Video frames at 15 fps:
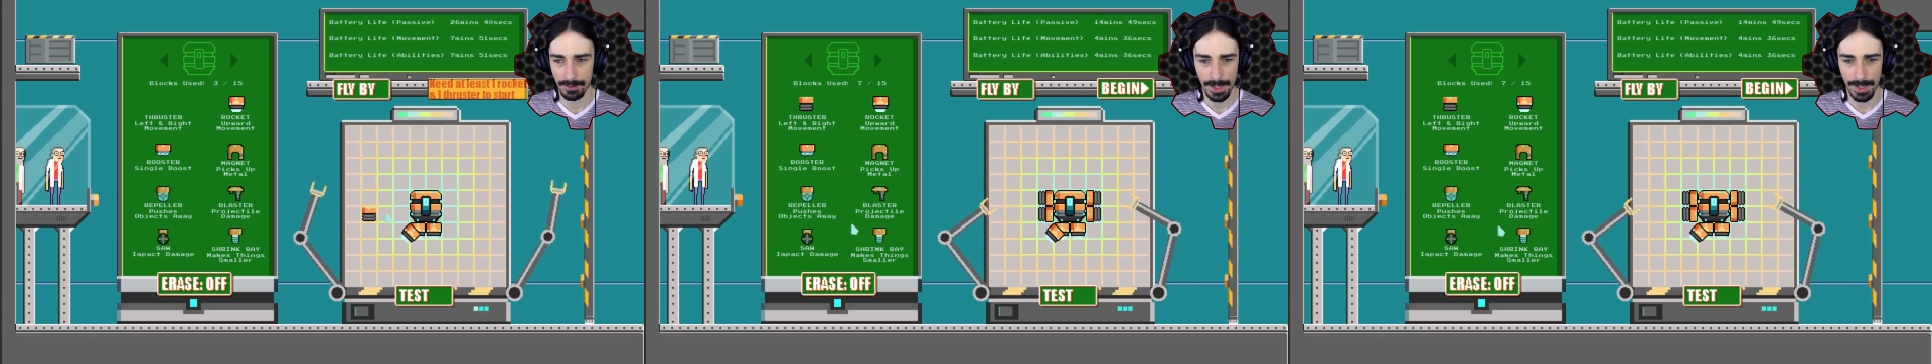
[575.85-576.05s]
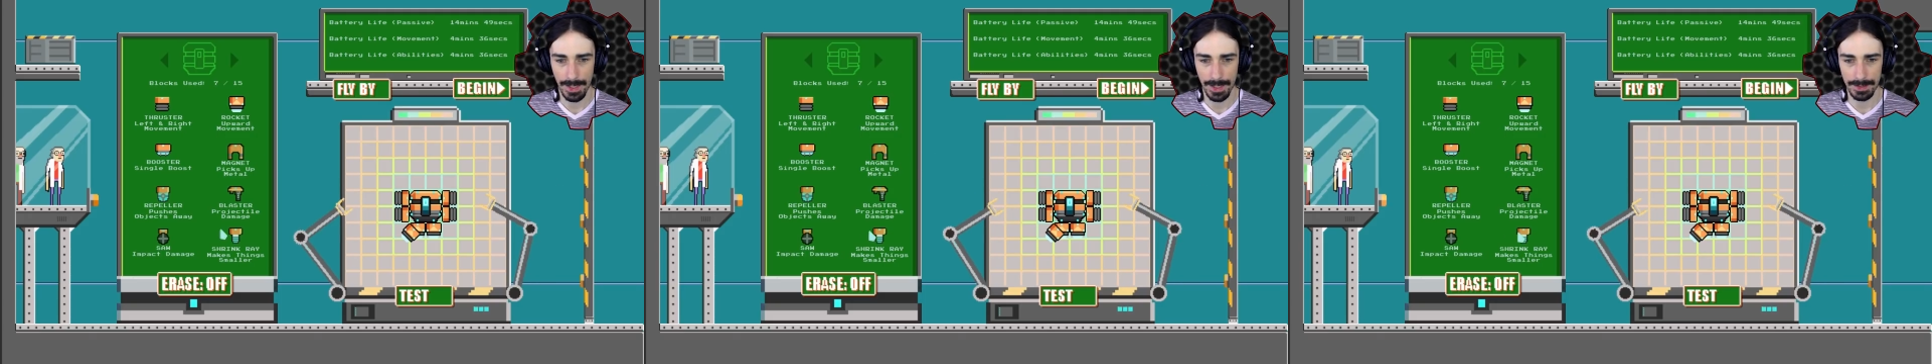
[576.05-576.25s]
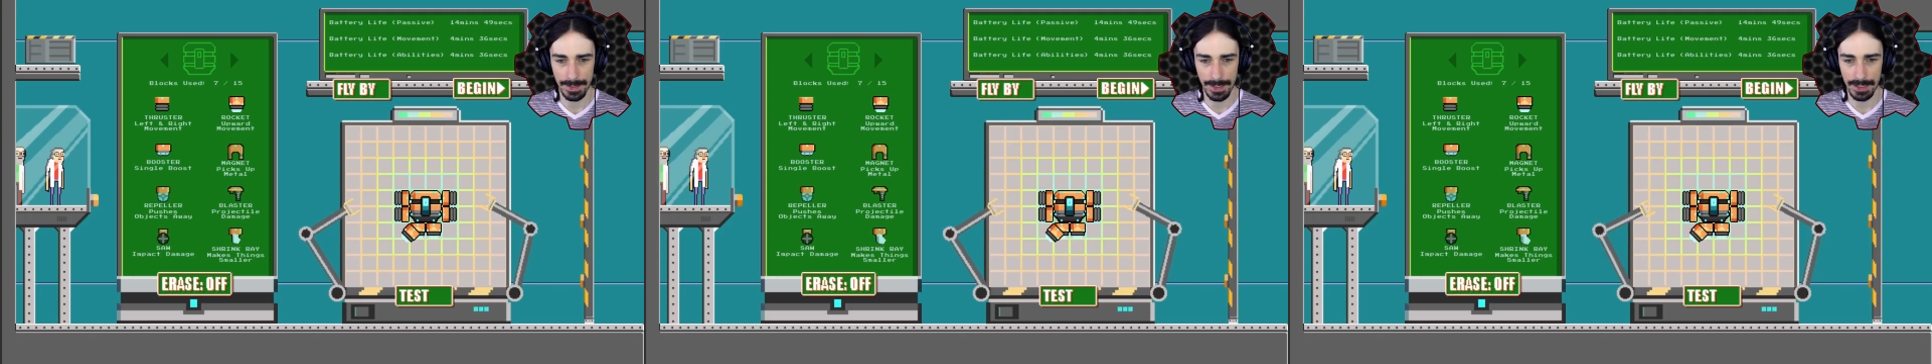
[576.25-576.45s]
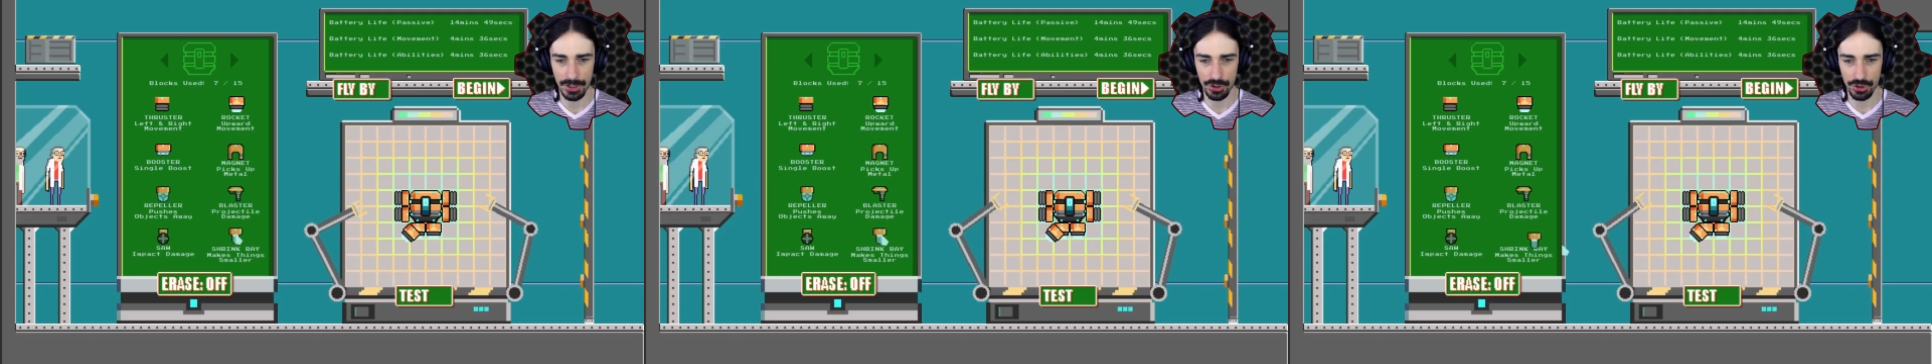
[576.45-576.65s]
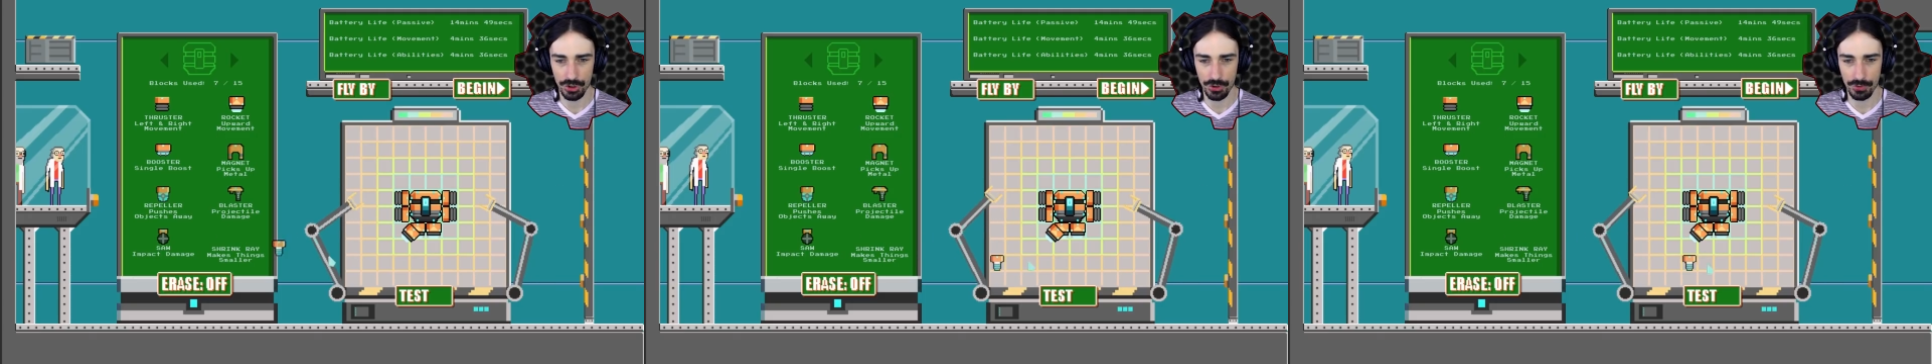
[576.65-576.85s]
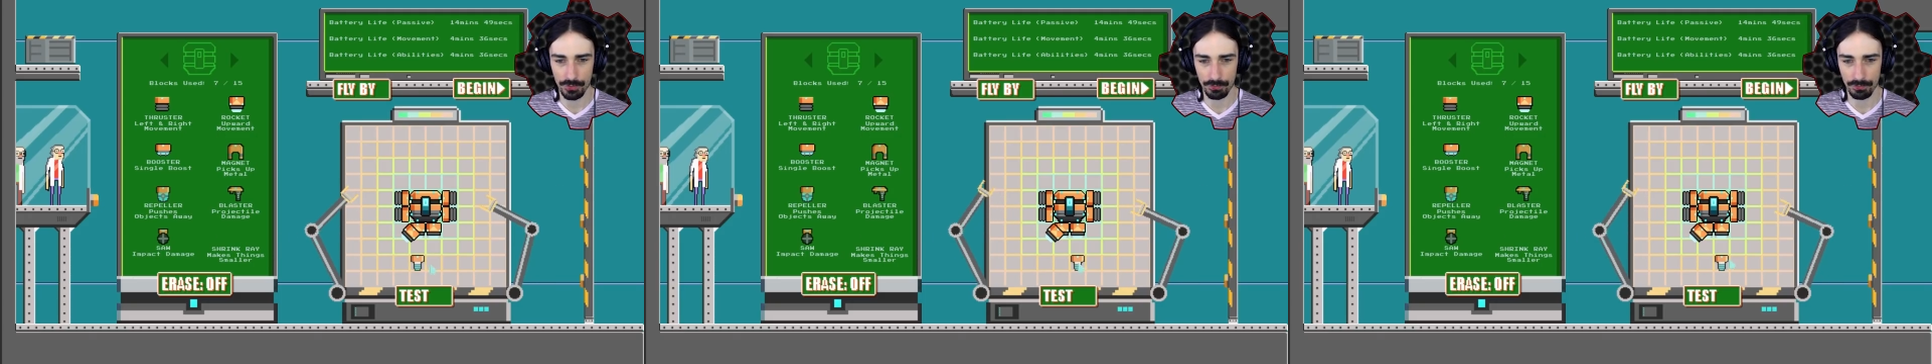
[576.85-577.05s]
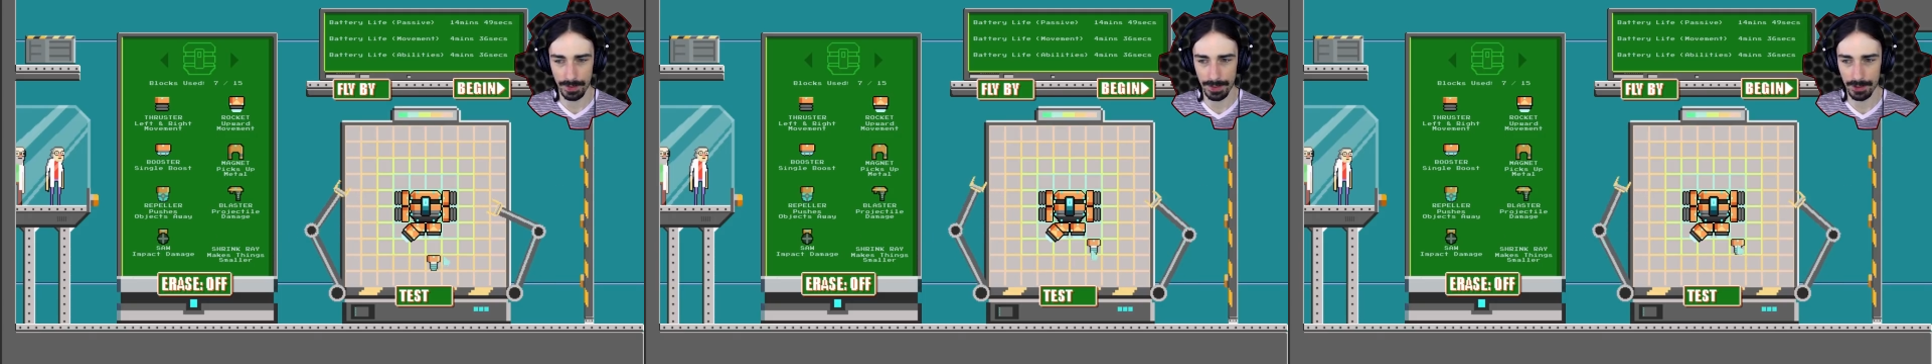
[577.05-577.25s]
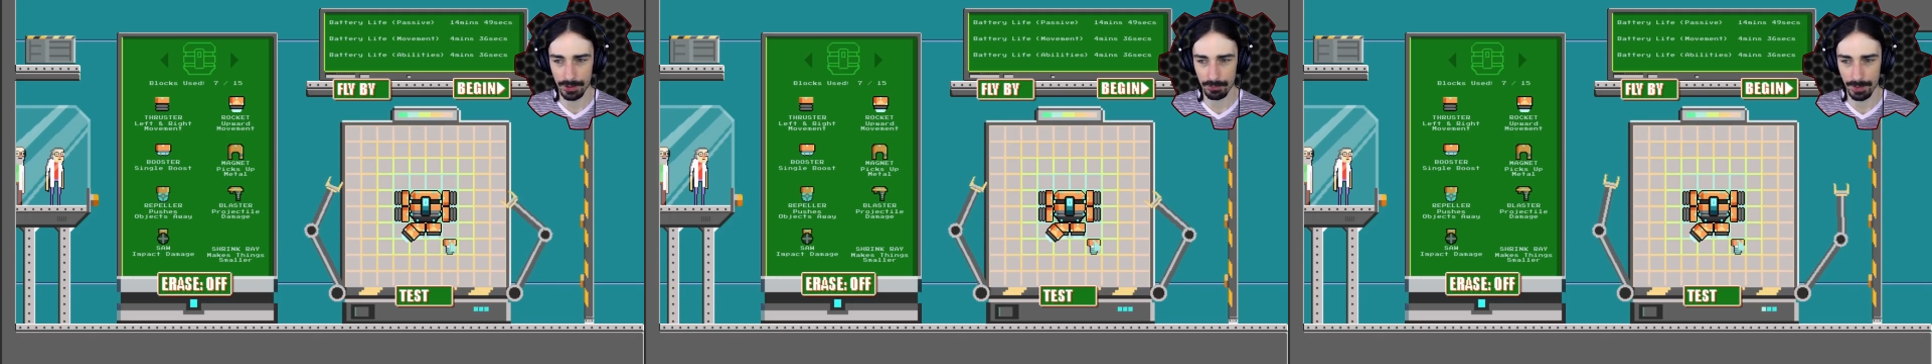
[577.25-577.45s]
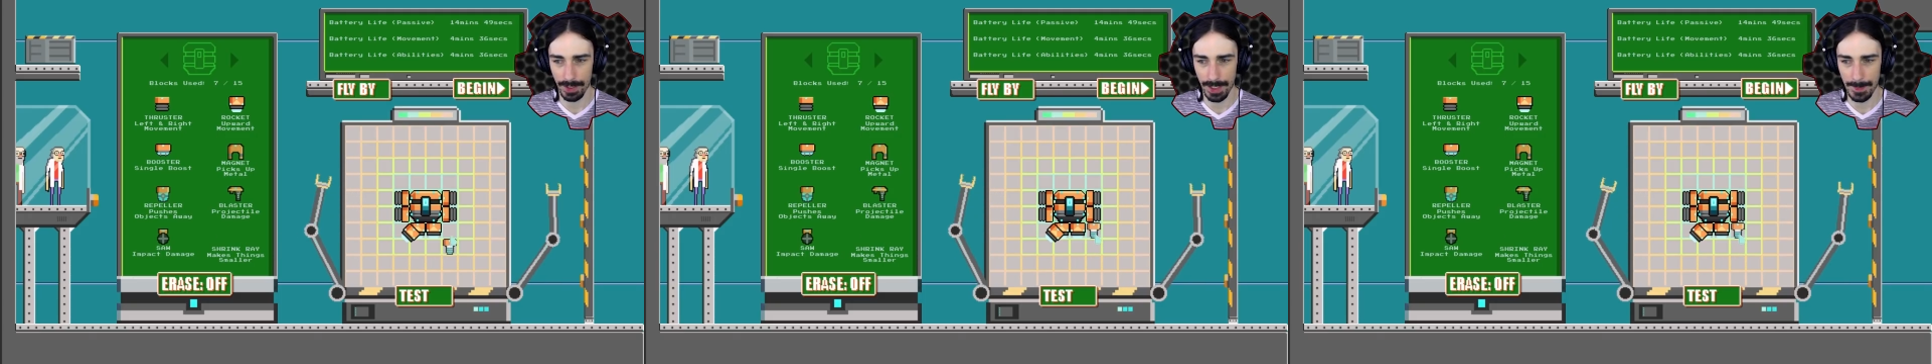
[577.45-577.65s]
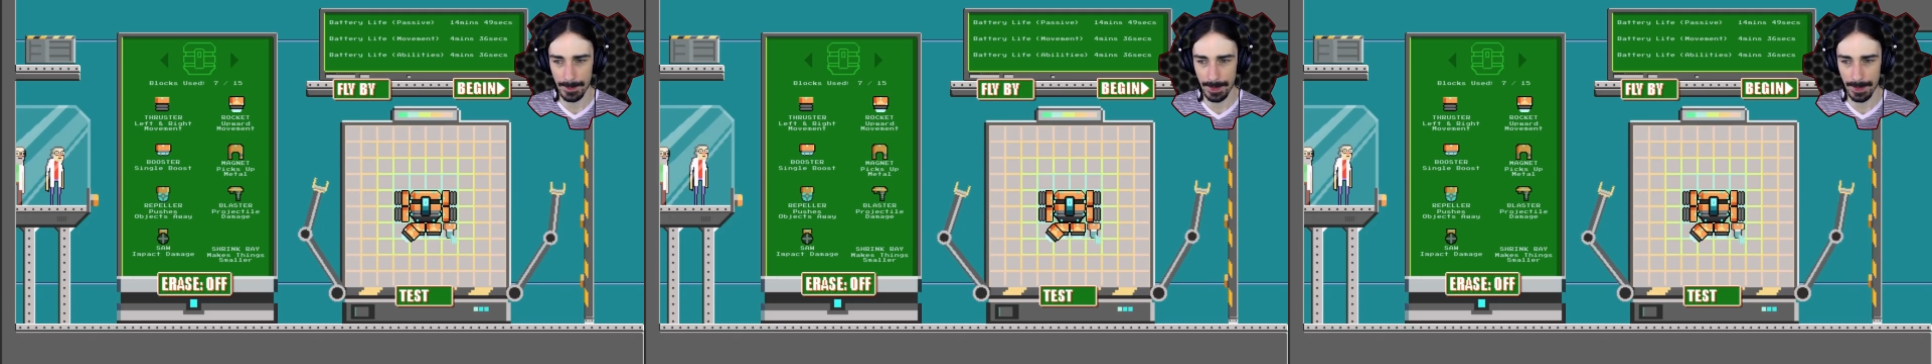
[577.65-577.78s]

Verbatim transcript: and a shrink ray